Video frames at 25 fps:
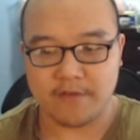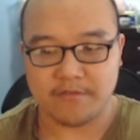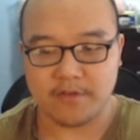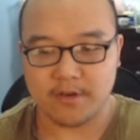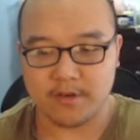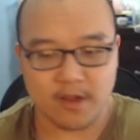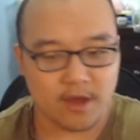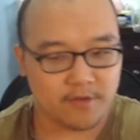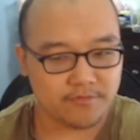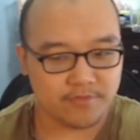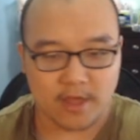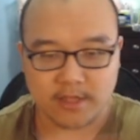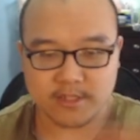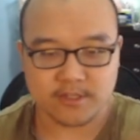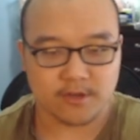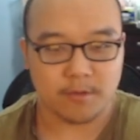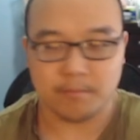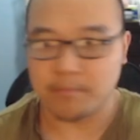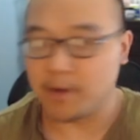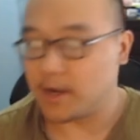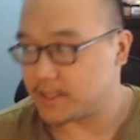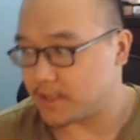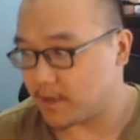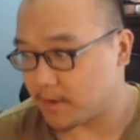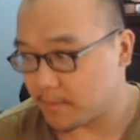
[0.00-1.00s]
enough, that's your
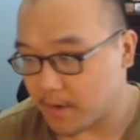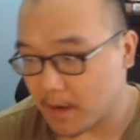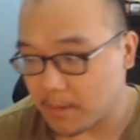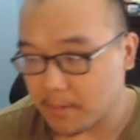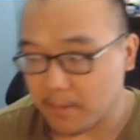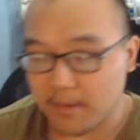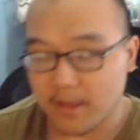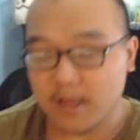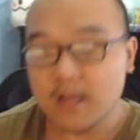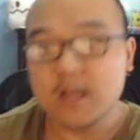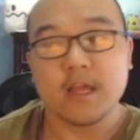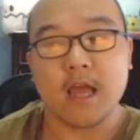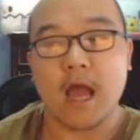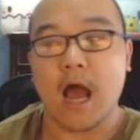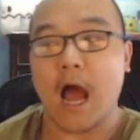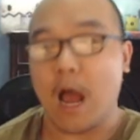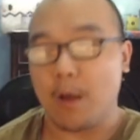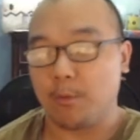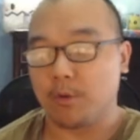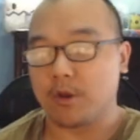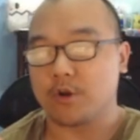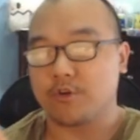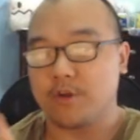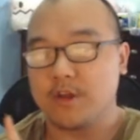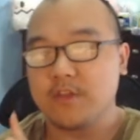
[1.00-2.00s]
budgeting probably. Yeah, I
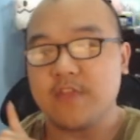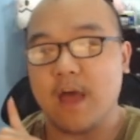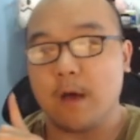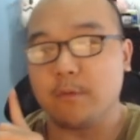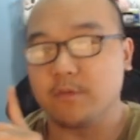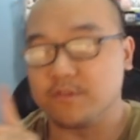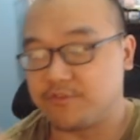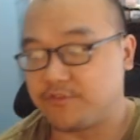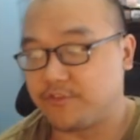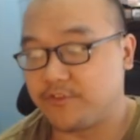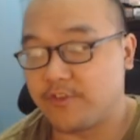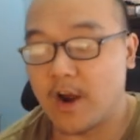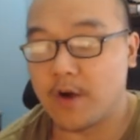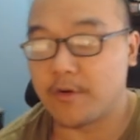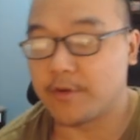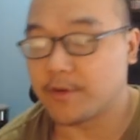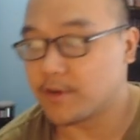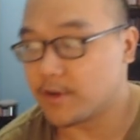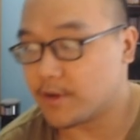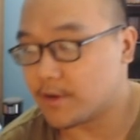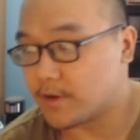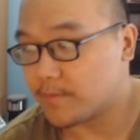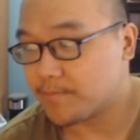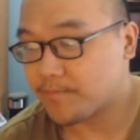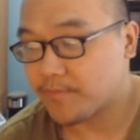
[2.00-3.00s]
will agree, that was very
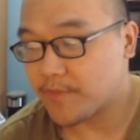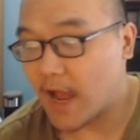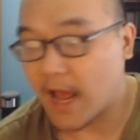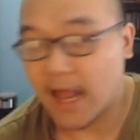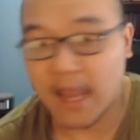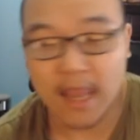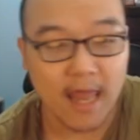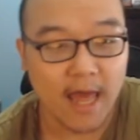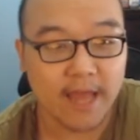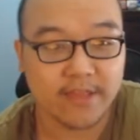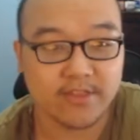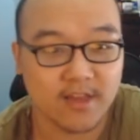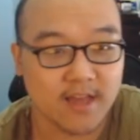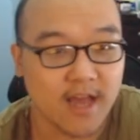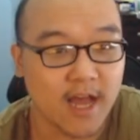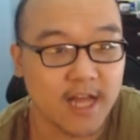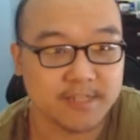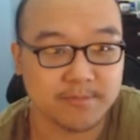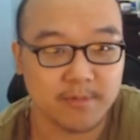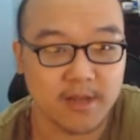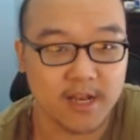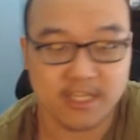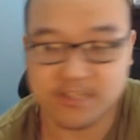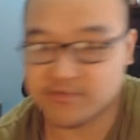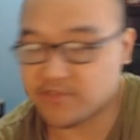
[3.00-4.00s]
good. I like the
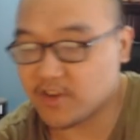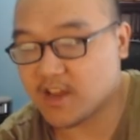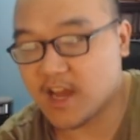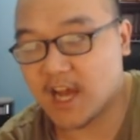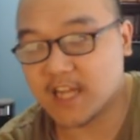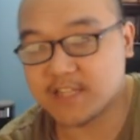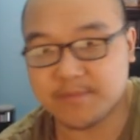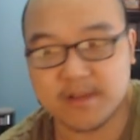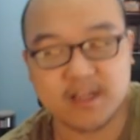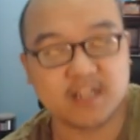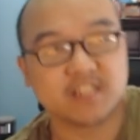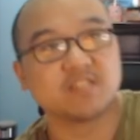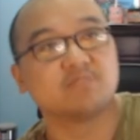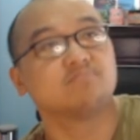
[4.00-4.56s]
cosmetics. Free cosmetics?